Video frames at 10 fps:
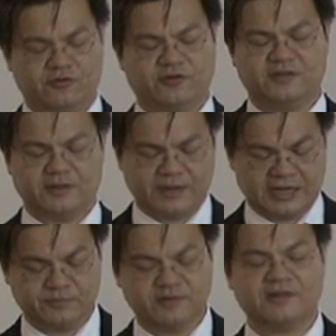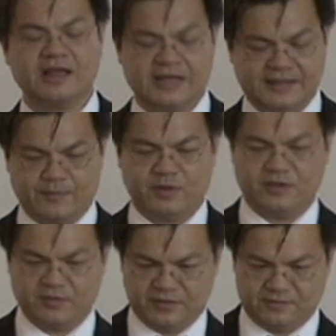but of course in apartments that
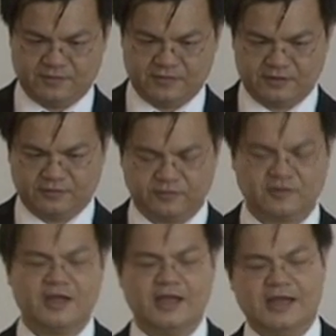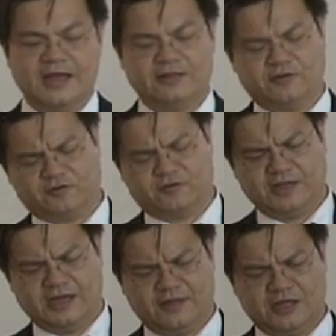might be a bit difficult. And
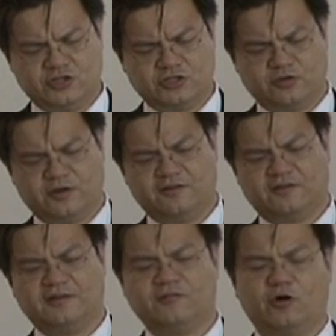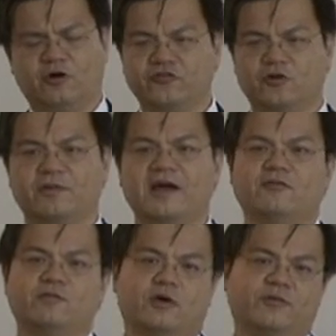also the other issue is, this will also
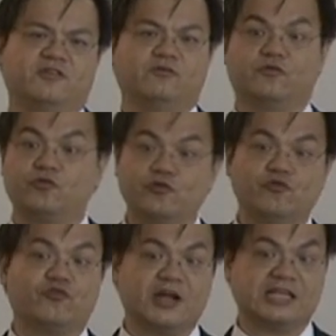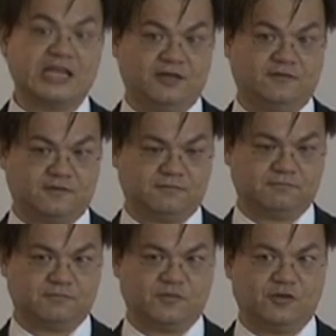apply to properties with 2 front gates.
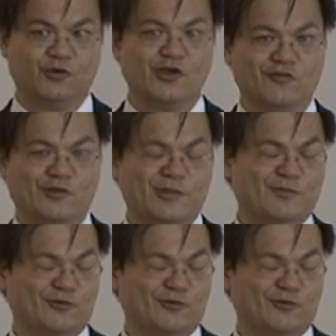So for